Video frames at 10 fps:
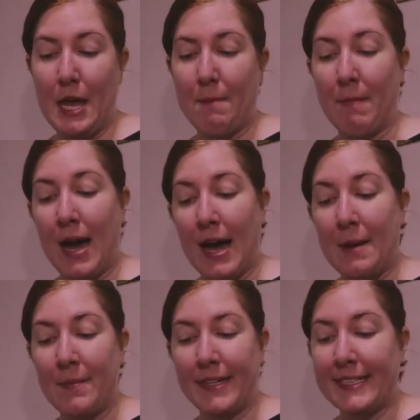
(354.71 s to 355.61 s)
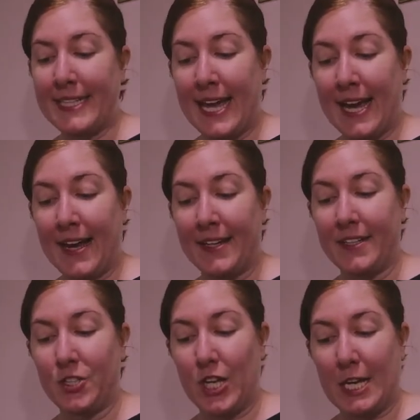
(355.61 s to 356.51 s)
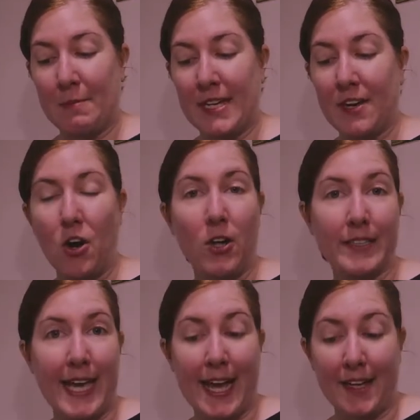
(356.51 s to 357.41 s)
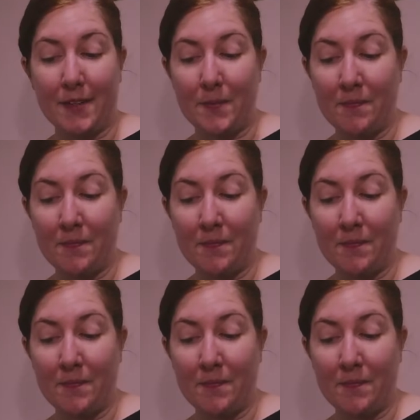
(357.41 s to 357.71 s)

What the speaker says: Mom, Dad, Jamie, all dead.